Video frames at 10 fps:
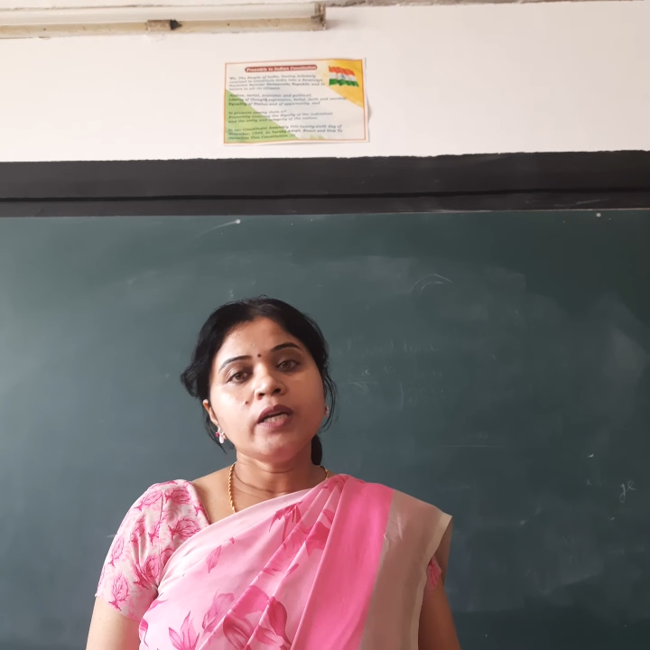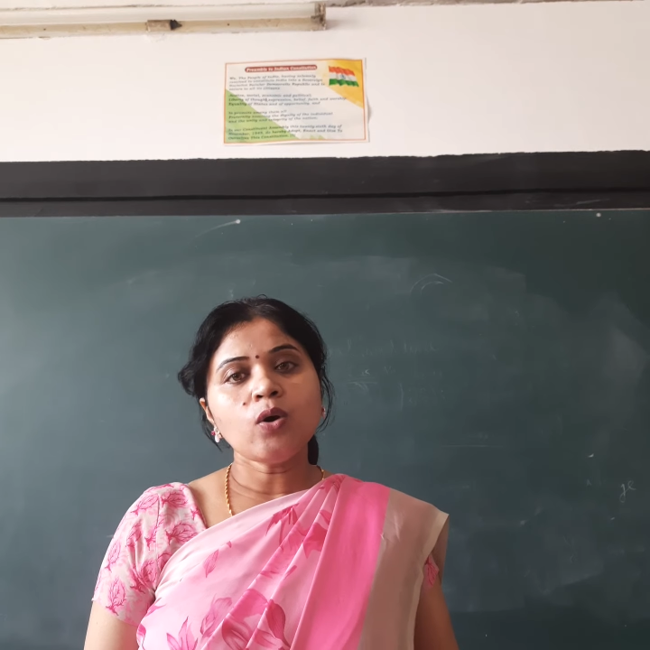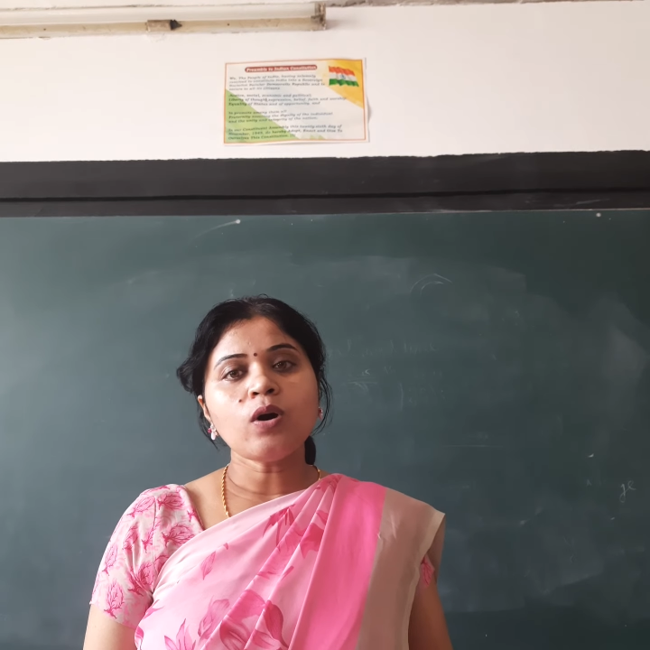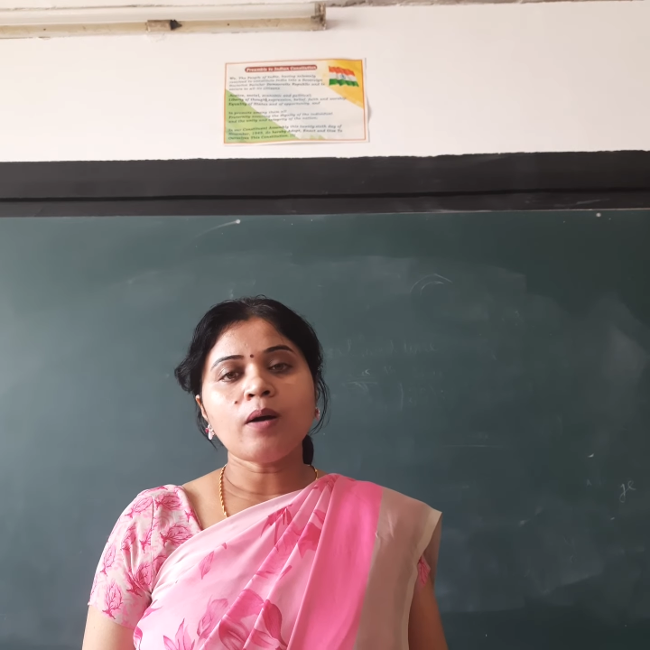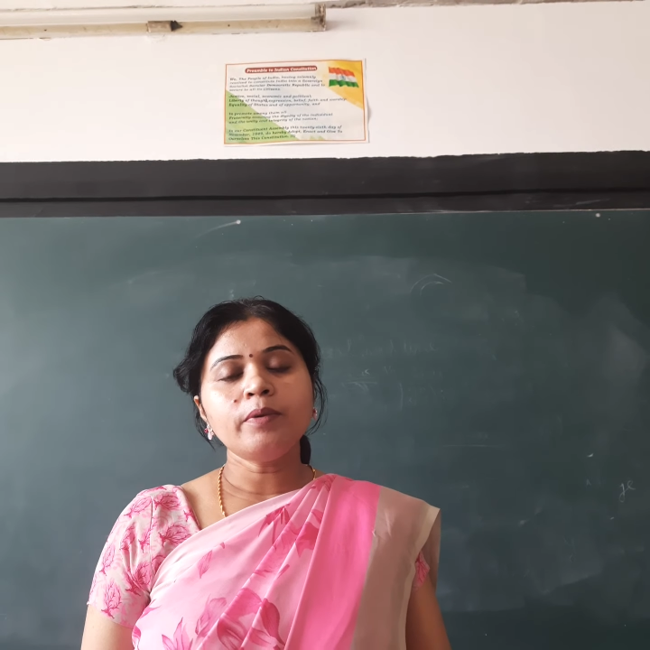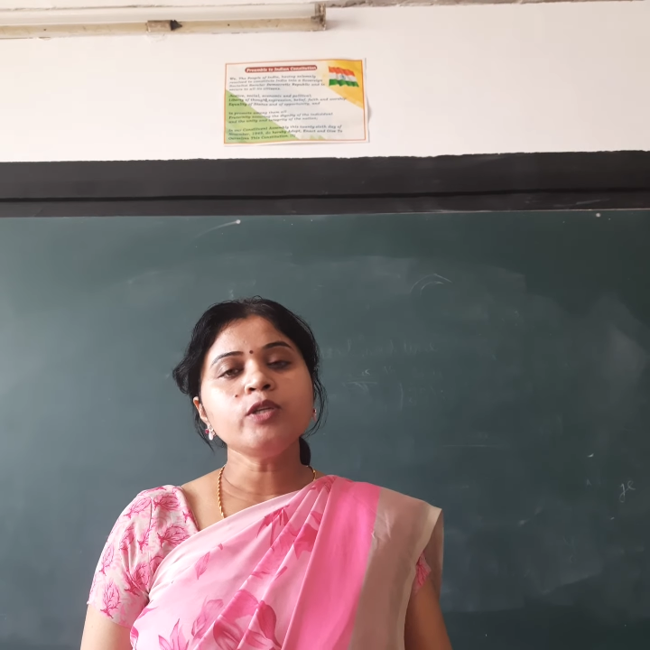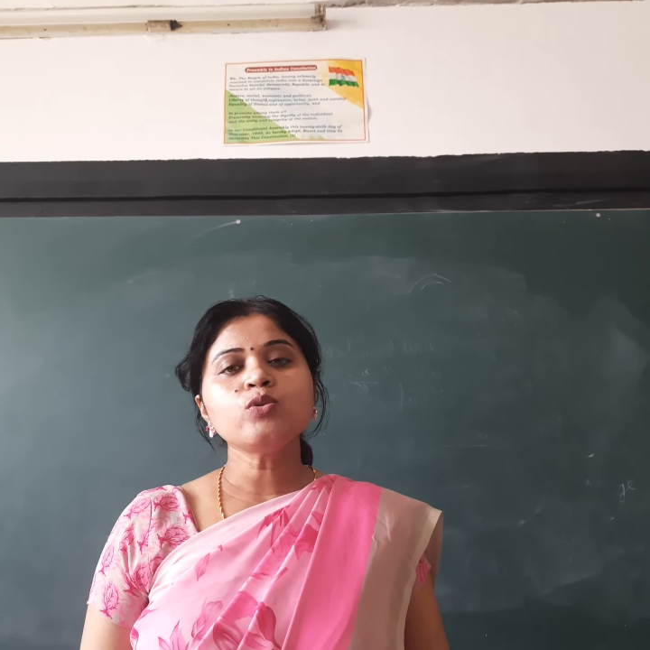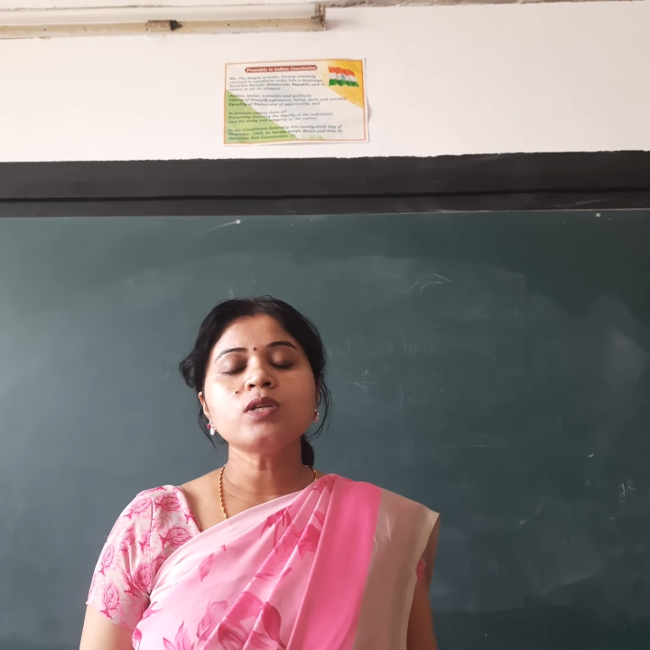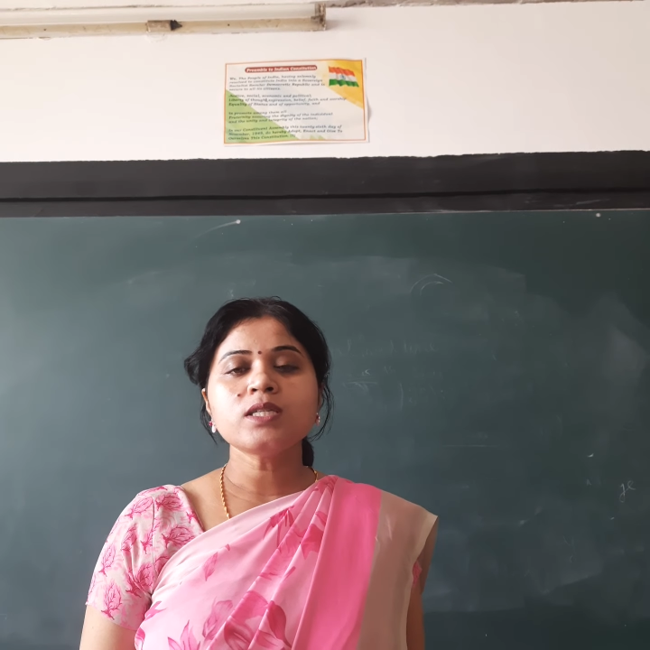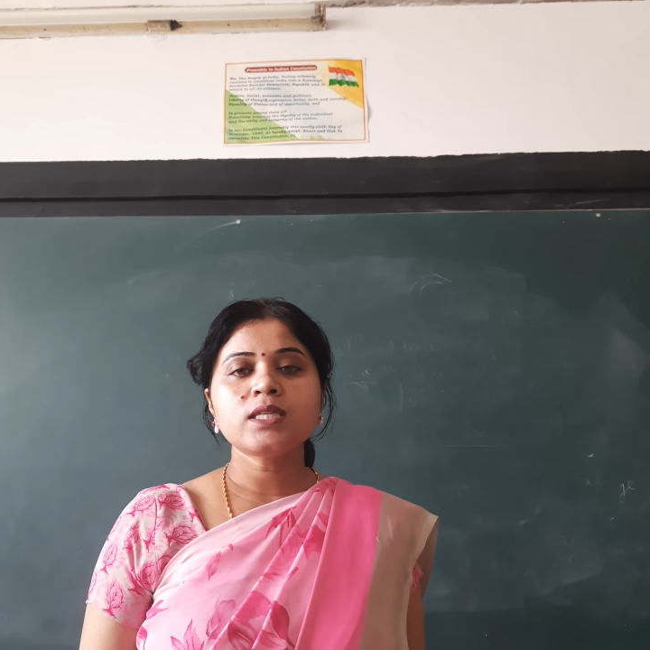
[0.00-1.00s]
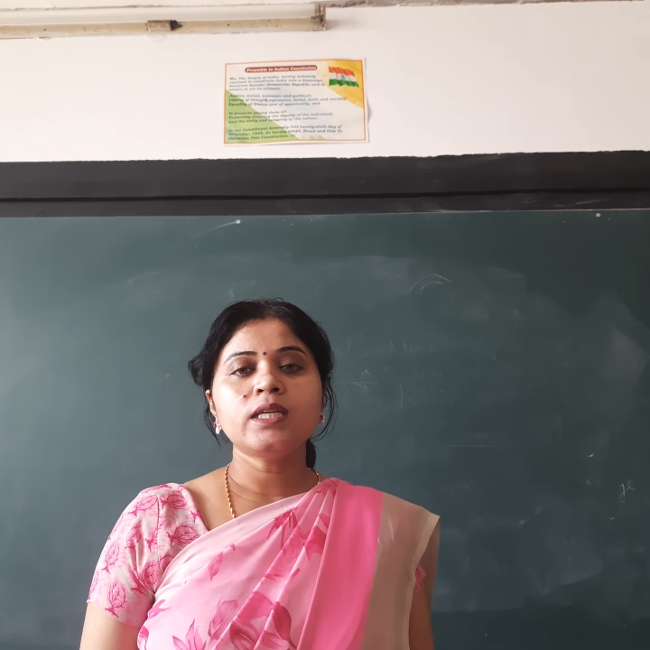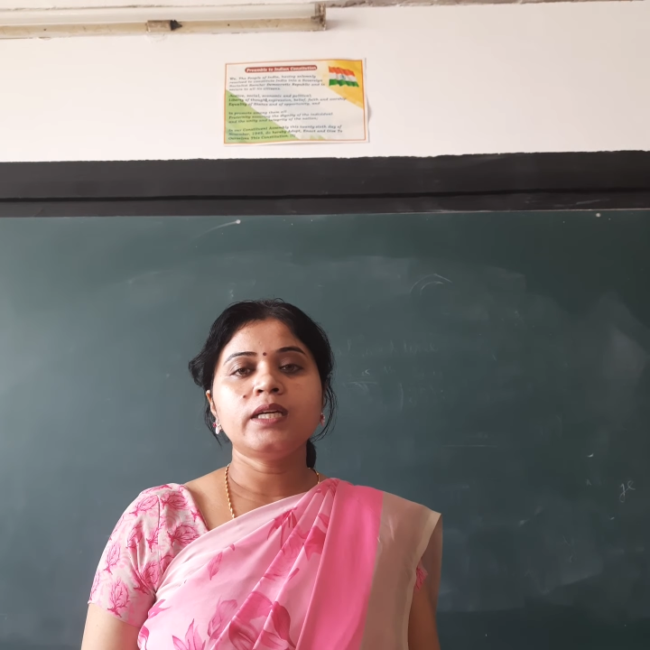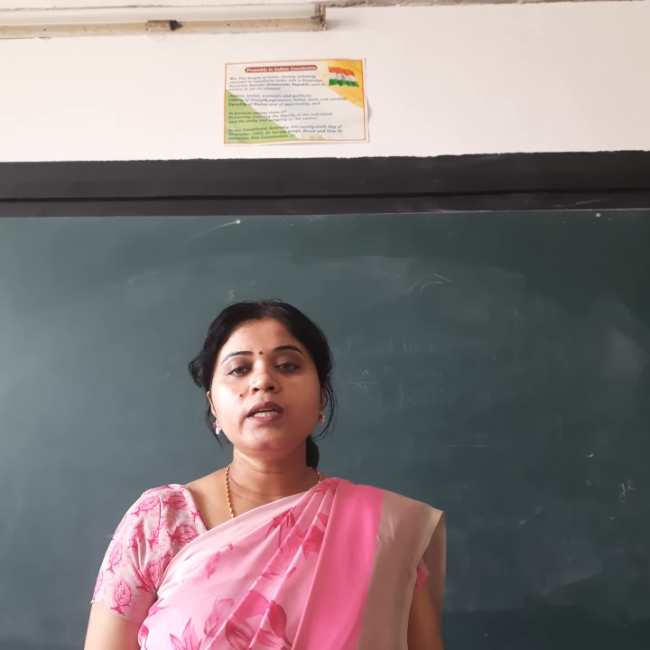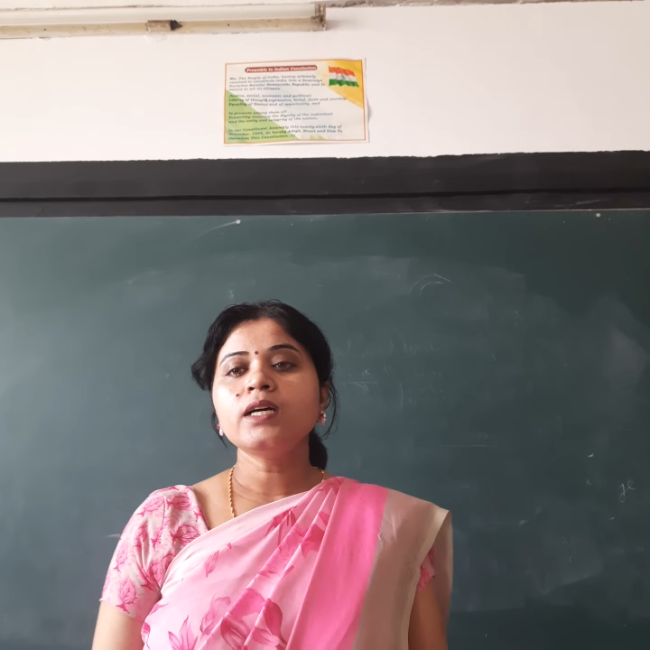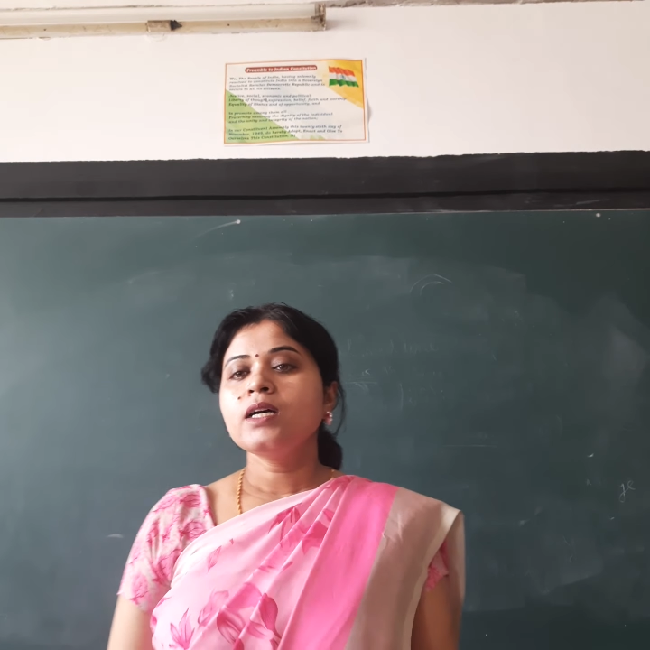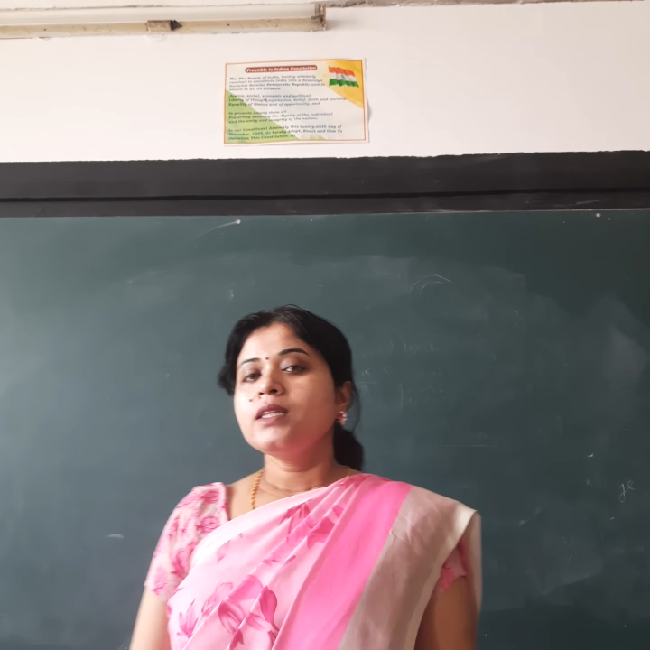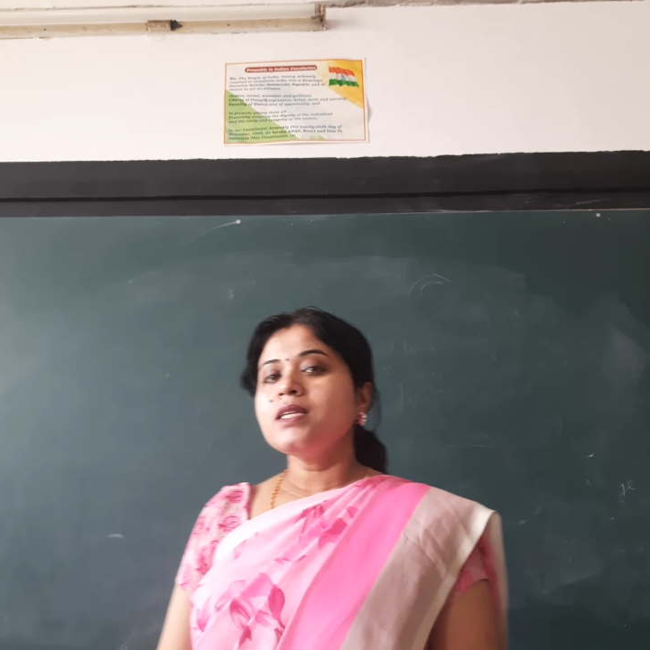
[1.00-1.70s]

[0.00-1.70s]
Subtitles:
Now coming to the seed